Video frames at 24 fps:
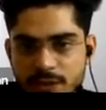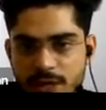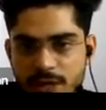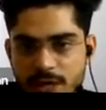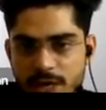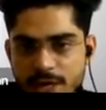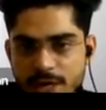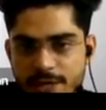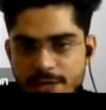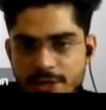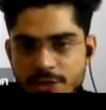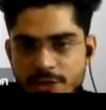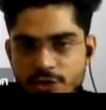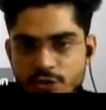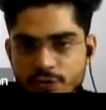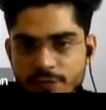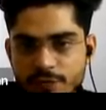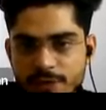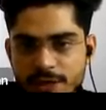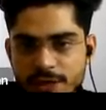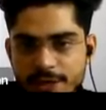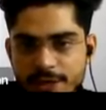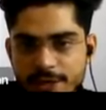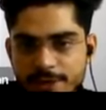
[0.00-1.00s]
R
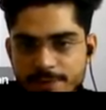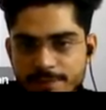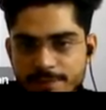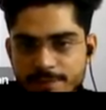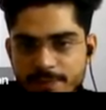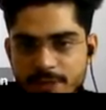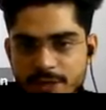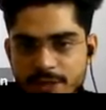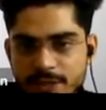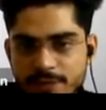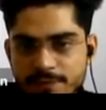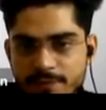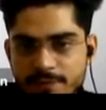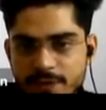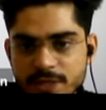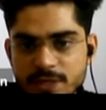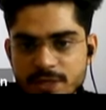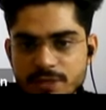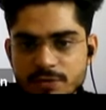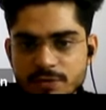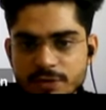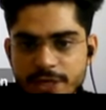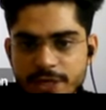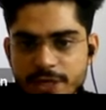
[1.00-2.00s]
equivalent plus
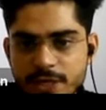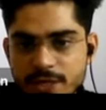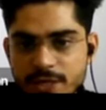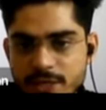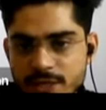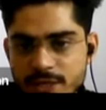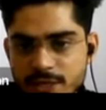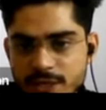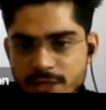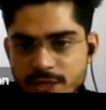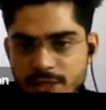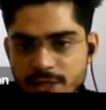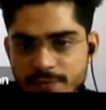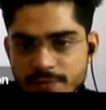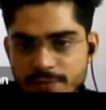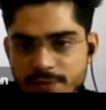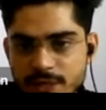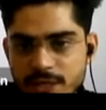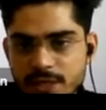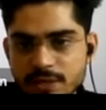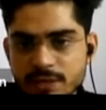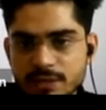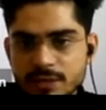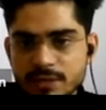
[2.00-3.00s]
1. Okay.
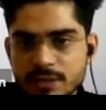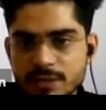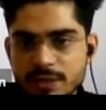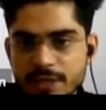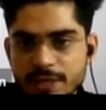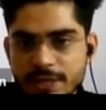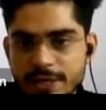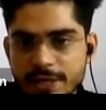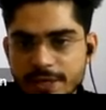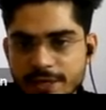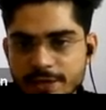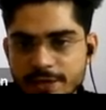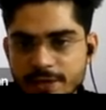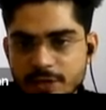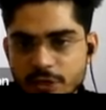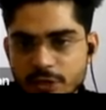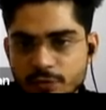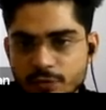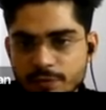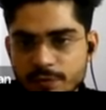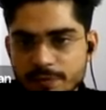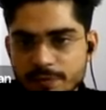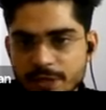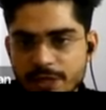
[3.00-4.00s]
And
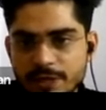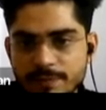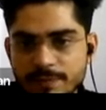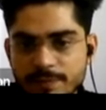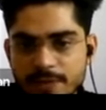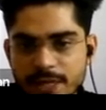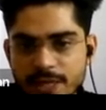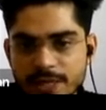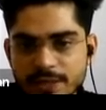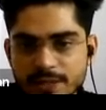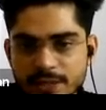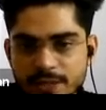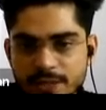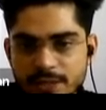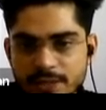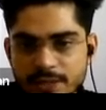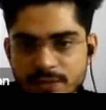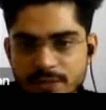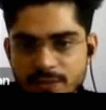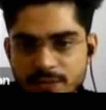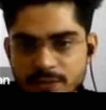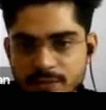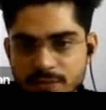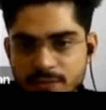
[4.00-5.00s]
you will multiply this
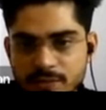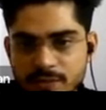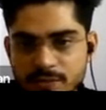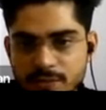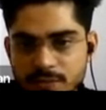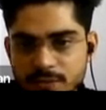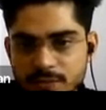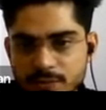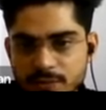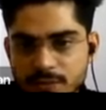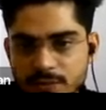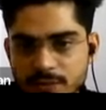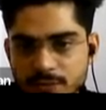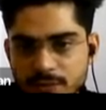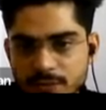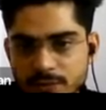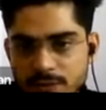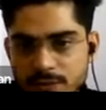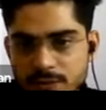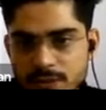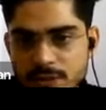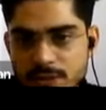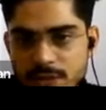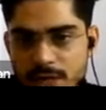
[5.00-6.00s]

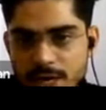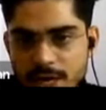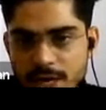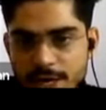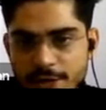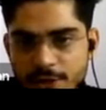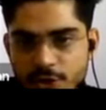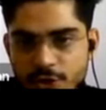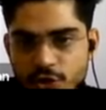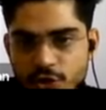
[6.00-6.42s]
R